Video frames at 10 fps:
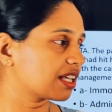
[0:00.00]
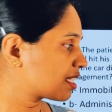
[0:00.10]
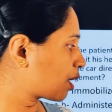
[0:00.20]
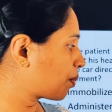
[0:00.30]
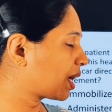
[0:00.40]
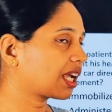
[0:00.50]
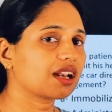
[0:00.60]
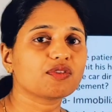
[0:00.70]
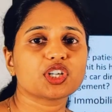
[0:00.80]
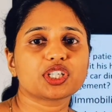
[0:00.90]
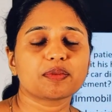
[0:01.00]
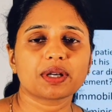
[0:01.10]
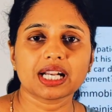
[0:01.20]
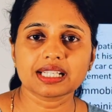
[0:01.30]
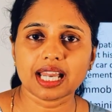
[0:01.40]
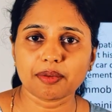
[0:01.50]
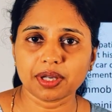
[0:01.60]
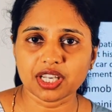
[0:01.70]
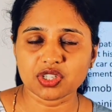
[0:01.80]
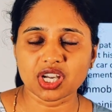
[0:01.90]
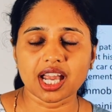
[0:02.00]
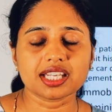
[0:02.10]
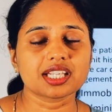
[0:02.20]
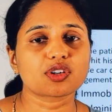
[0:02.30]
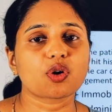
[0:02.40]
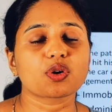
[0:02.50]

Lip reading: cervical vertebral damage and it